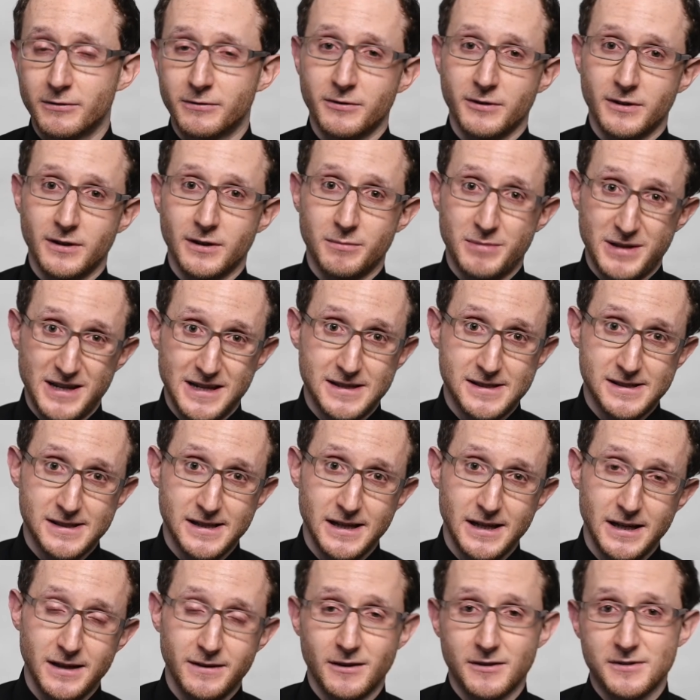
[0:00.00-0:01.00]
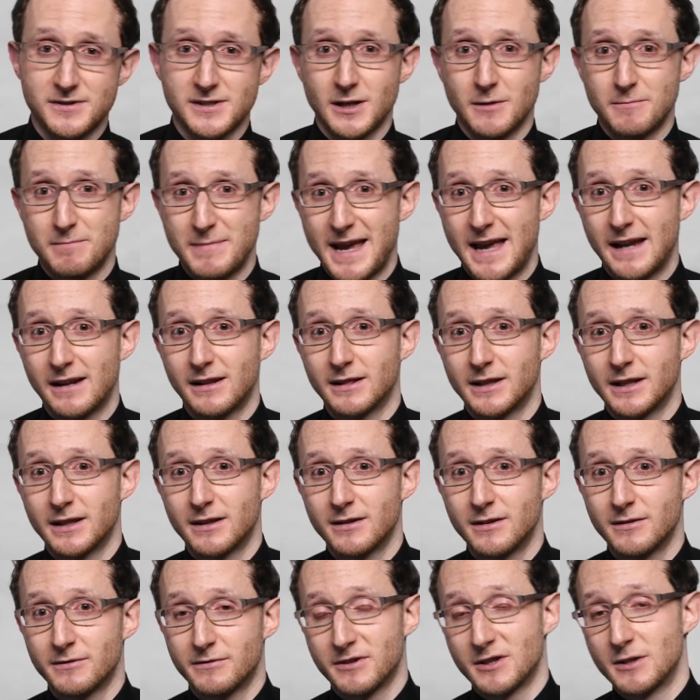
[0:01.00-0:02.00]
for the PC, there's command
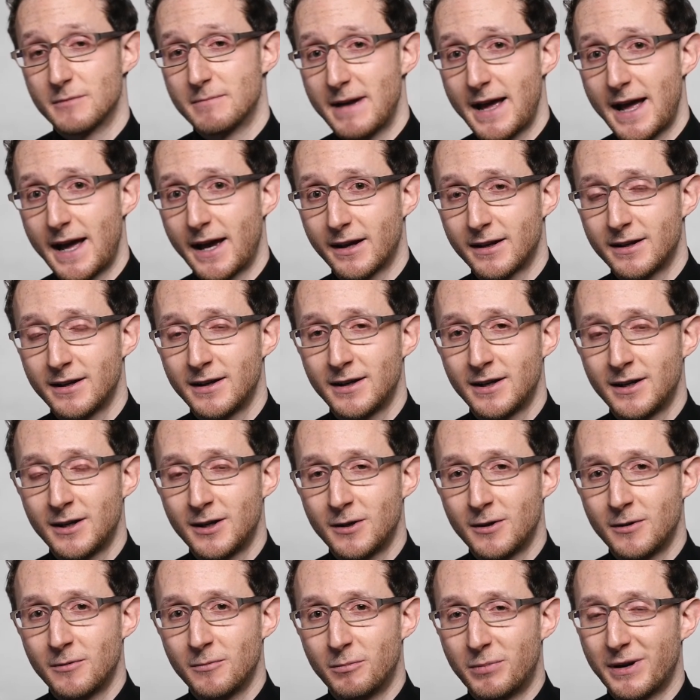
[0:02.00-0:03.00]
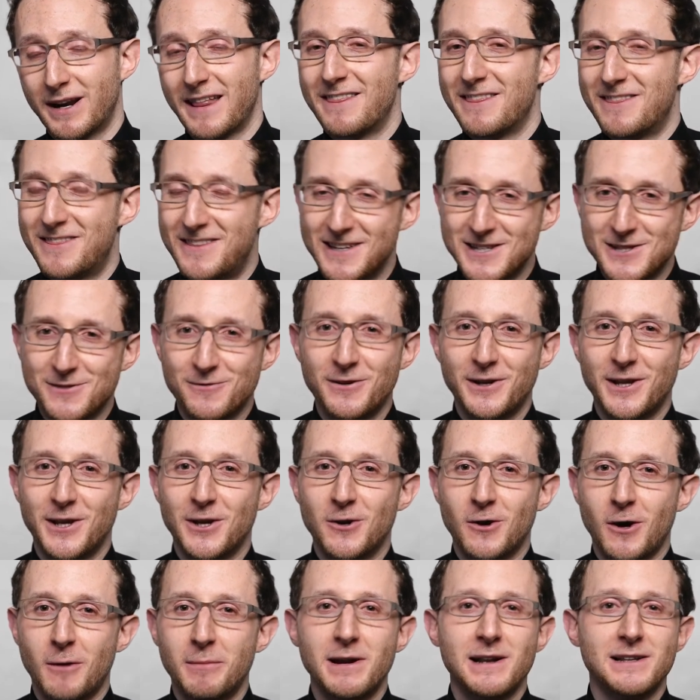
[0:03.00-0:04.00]
click for the Mac, but in this
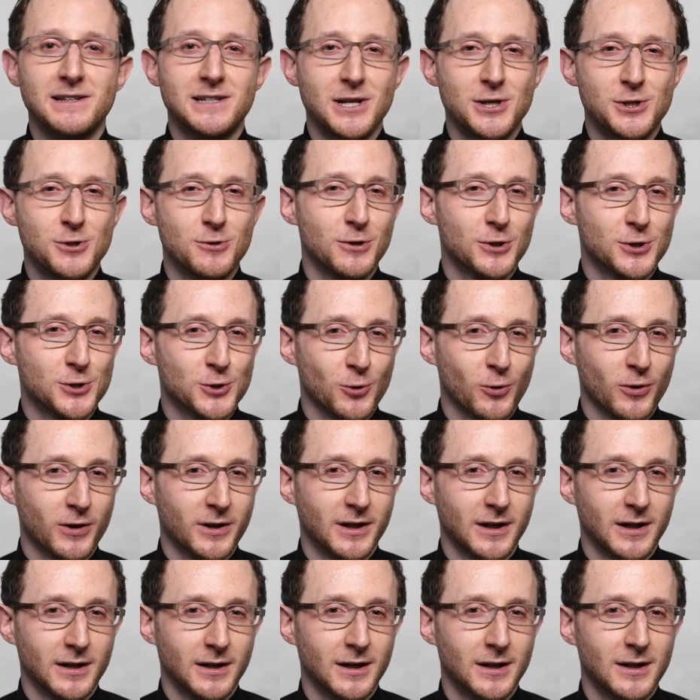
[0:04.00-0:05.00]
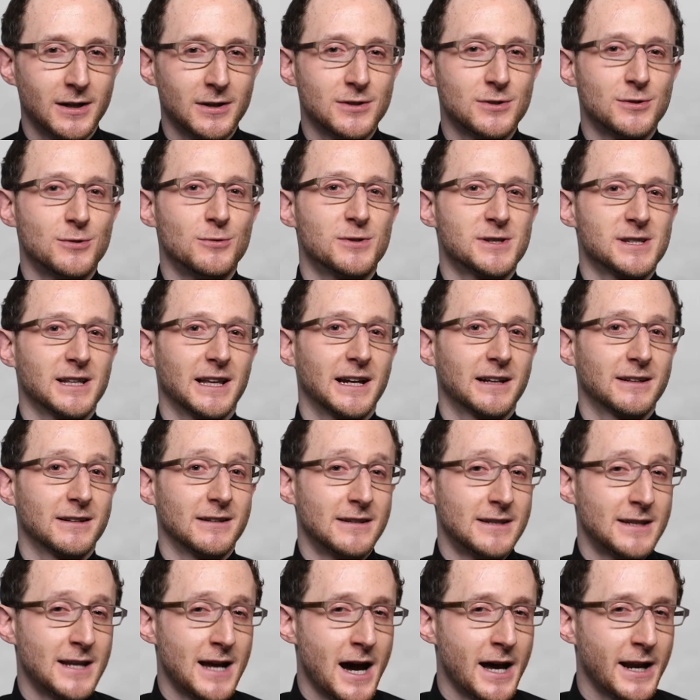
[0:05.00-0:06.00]
video, I'm gonna teach you the shortcut to select
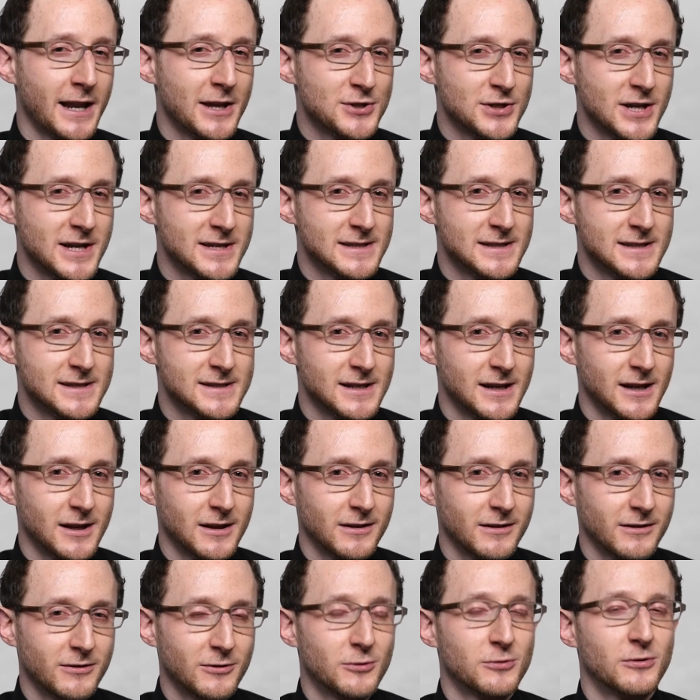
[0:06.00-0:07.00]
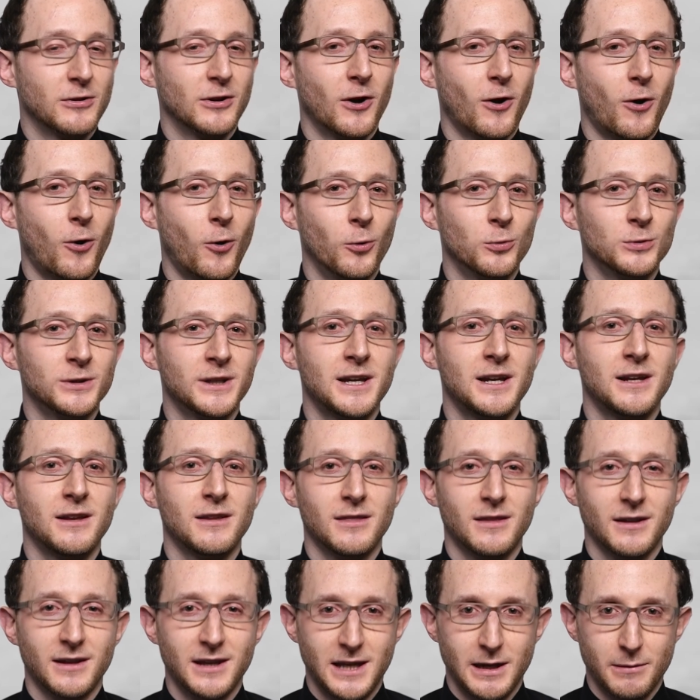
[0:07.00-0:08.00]
non-adjacent cells using only
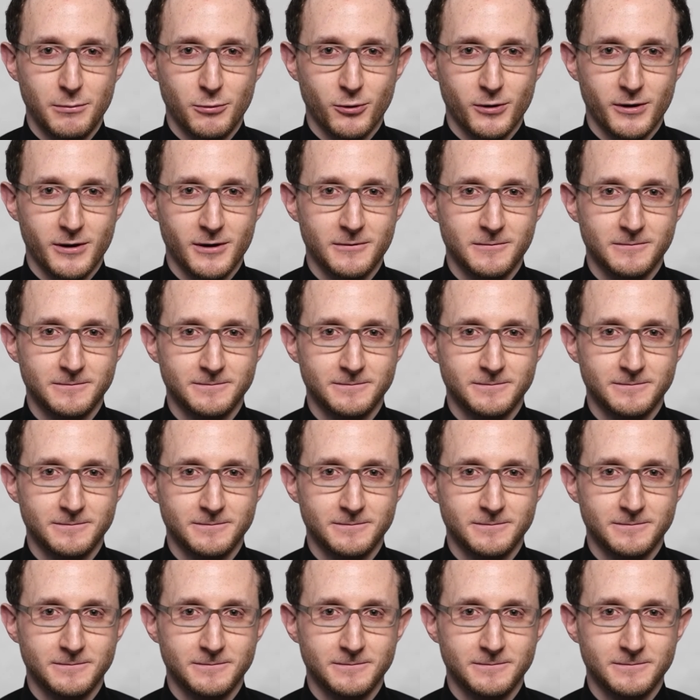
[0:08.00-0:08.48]
the keyboard.